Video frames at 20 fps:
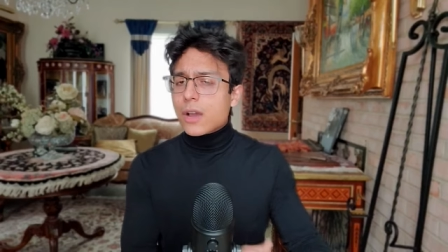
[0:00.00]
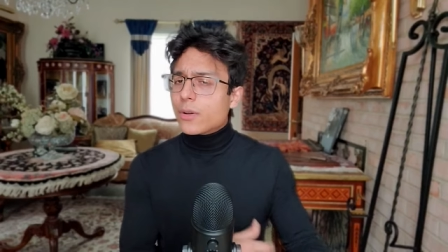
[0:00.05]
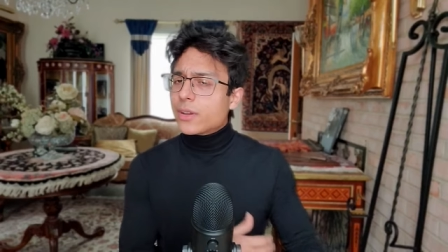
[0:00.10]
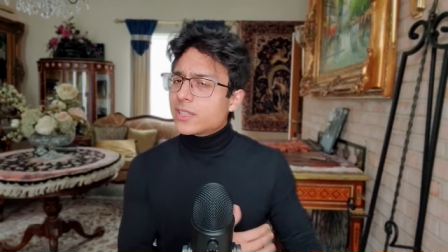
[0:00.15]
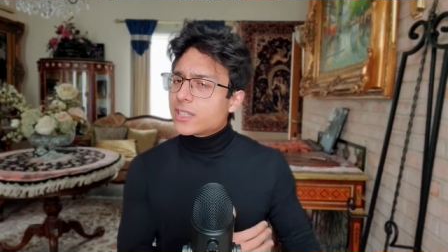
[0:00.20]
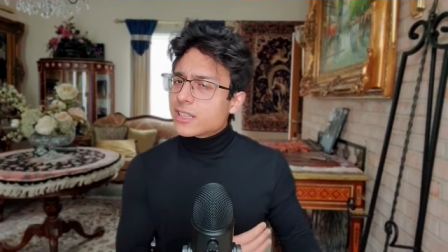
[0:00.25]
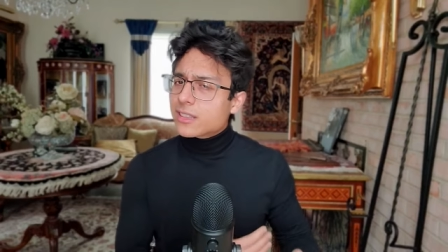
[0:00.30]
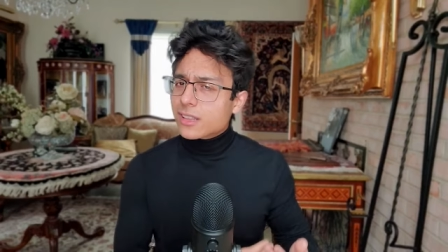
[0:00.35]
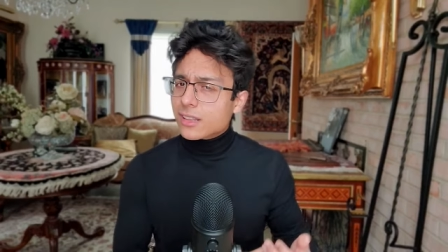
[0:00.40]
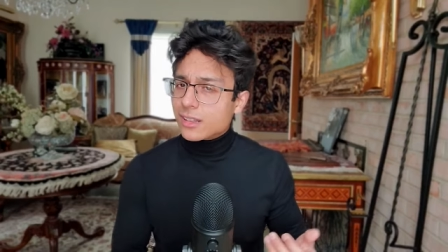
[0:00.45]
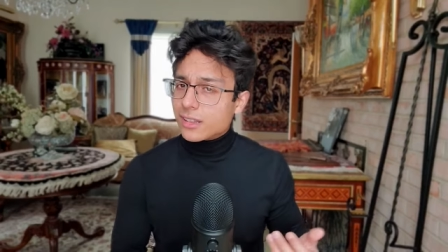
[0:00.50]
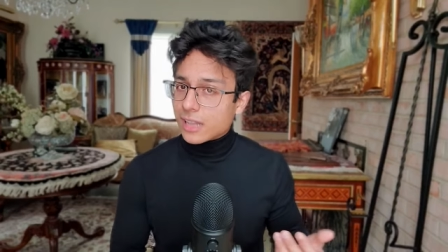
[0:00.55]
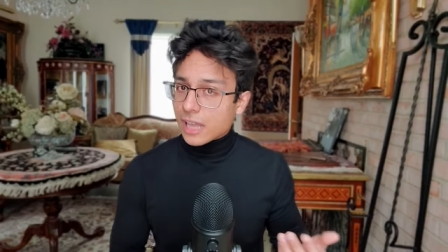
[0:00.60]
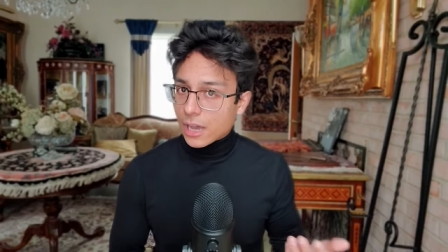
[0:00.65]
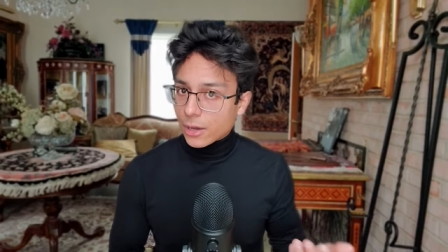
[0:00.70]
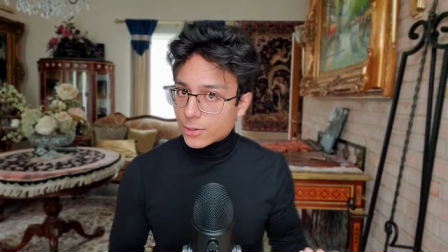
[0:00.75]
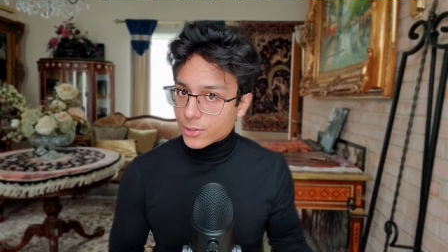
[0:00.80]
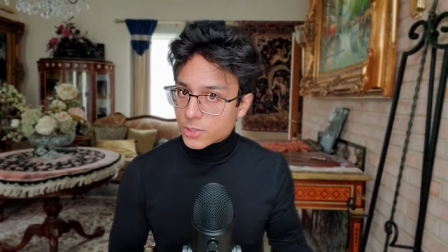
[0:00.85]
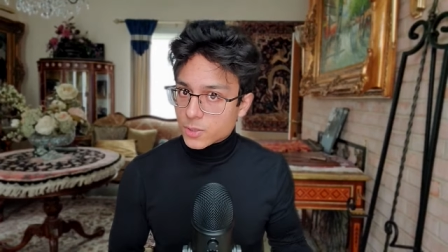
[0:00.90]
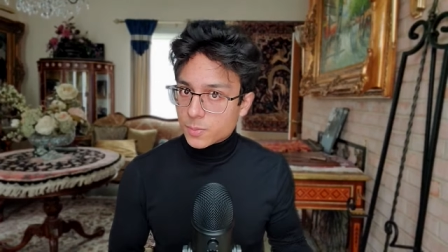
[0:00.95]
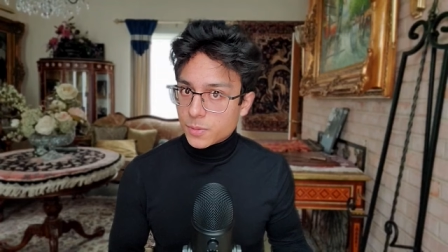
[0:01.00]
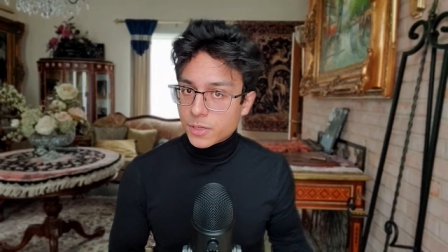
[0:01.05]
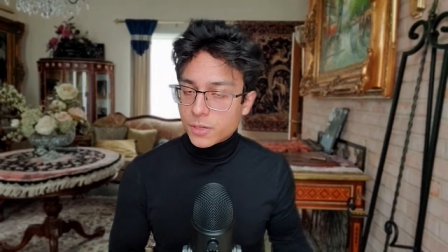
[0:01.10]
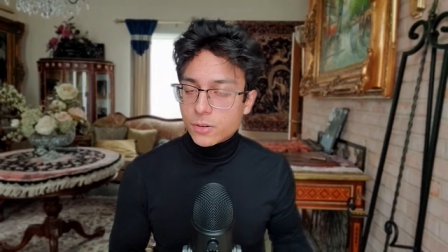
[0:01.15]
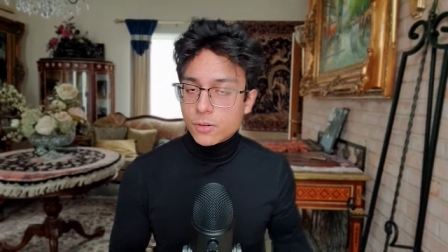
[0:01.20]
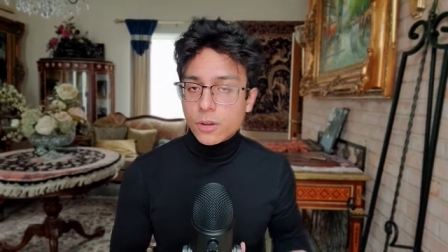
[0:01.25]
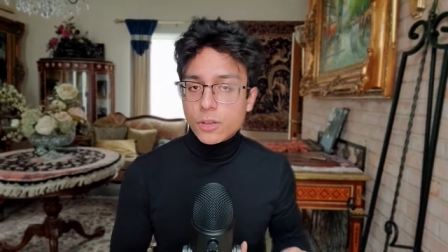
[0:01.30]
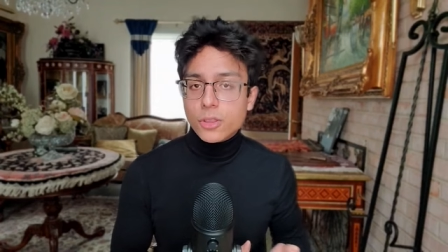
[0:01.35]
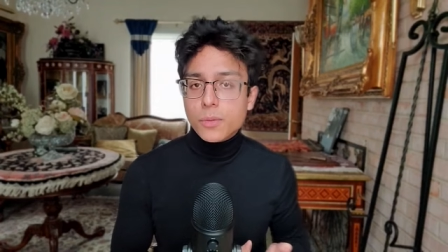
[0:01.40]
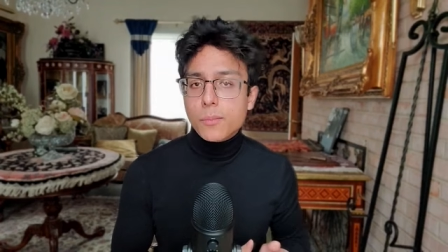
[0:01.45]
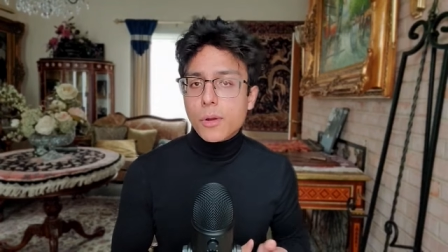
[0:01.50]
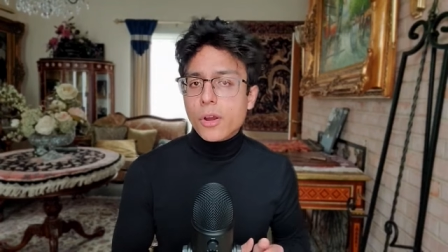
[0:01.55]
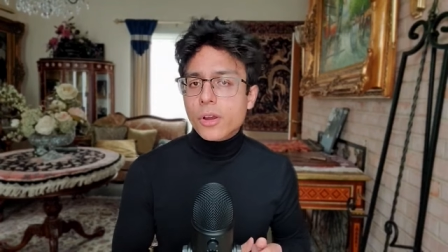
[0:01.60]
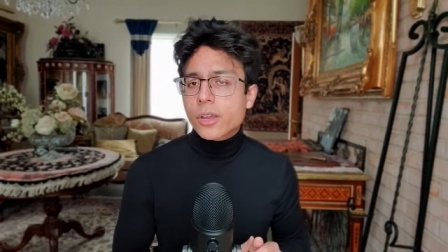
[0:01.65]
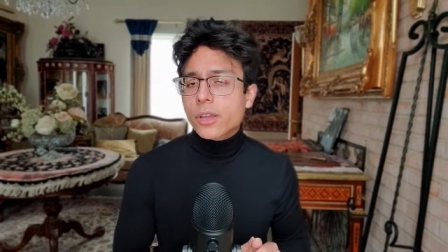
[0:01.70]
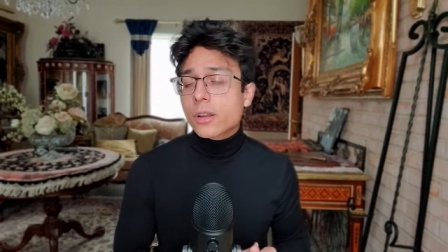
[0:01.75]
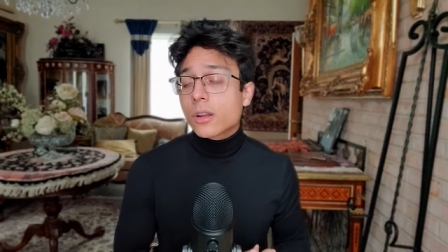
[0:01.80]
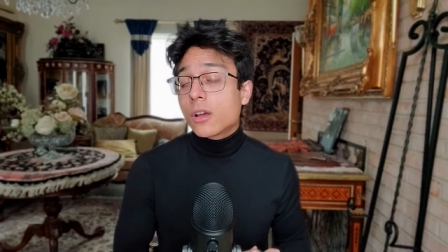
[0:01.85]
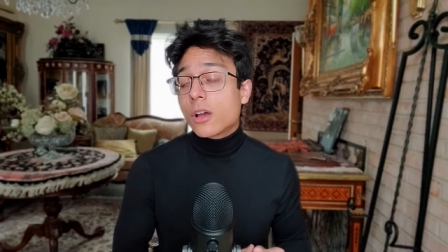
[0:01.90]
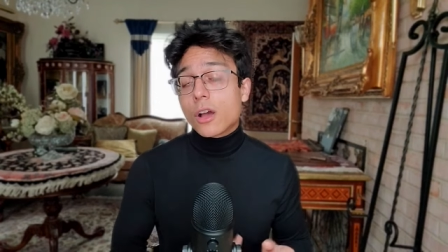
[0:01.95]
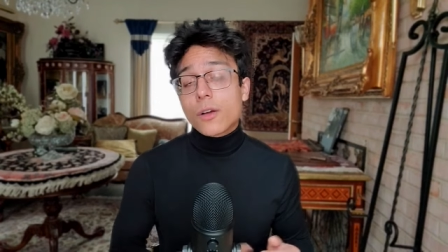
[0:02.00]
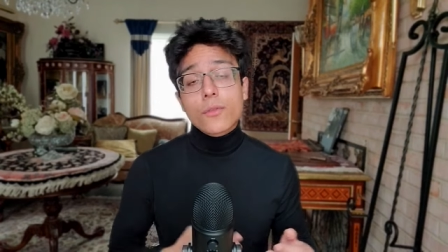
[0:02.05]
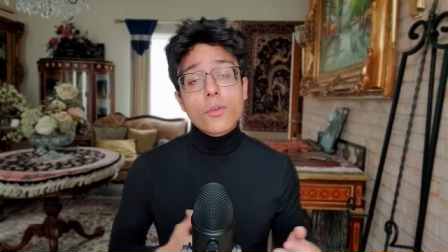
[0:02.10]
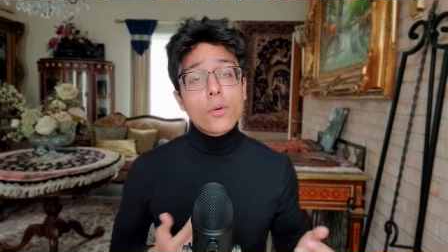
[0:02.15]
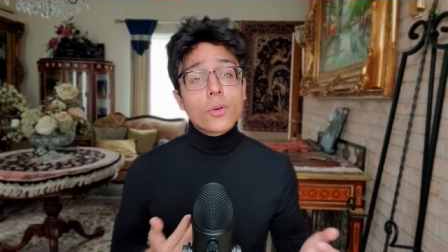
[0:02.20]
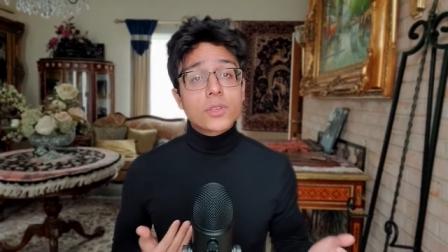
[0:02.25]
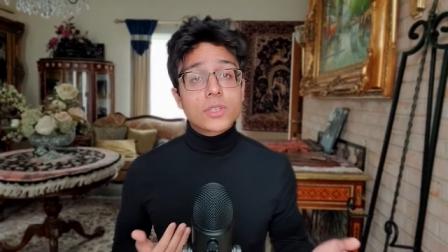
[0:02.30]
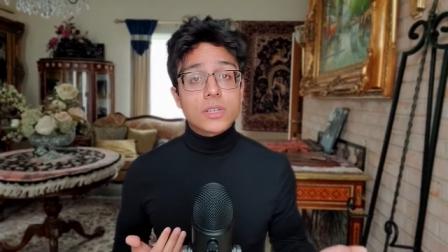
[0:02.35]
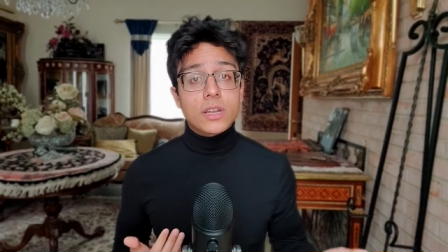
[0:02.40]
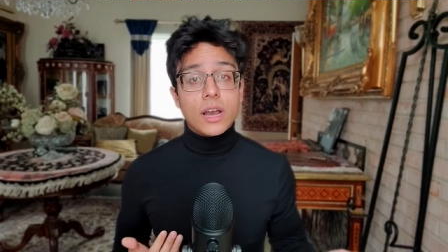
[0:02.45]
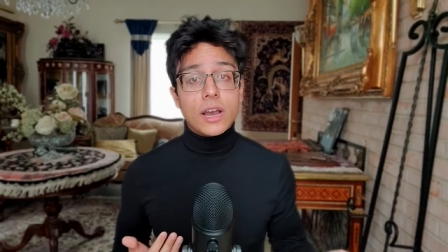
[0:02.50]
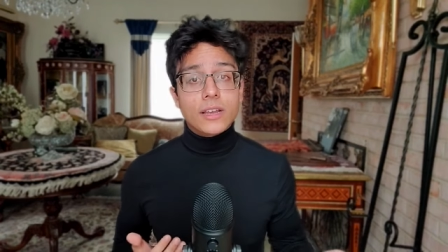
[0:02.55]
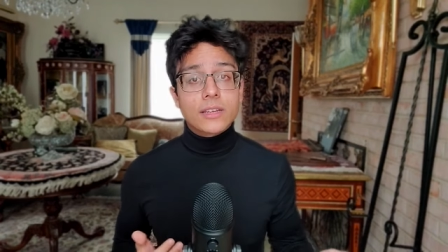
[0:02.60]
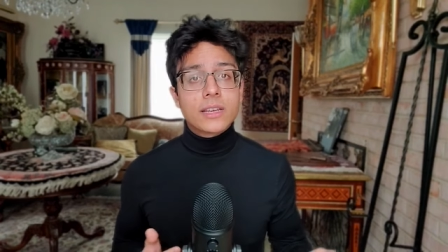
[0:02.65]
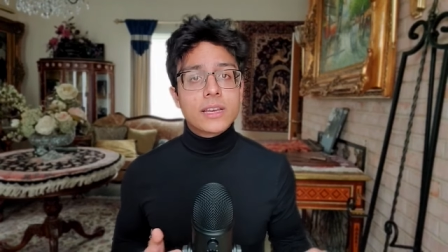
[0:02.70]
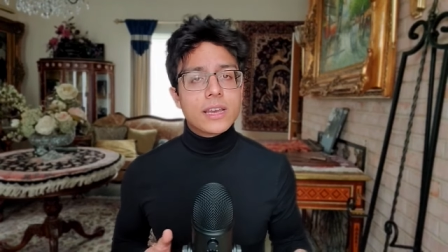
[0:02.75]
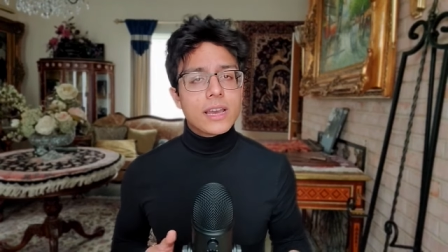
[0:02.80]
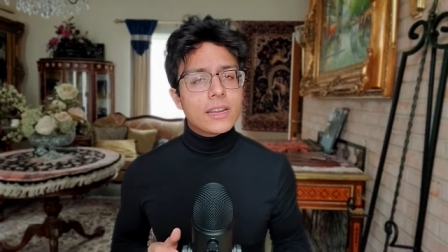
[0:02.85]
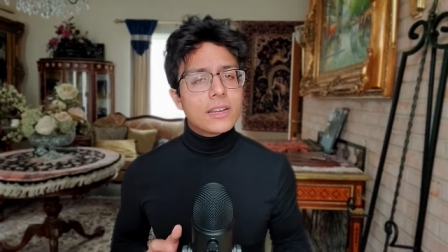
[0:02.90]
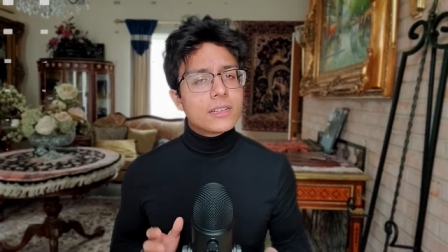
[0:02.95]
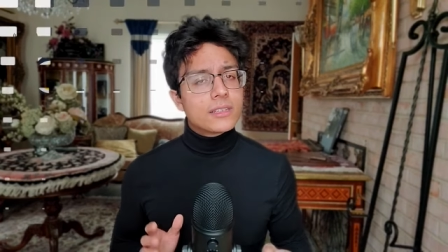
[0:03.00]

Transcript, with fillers: is it the loudest speaker on the market? Of course not, and it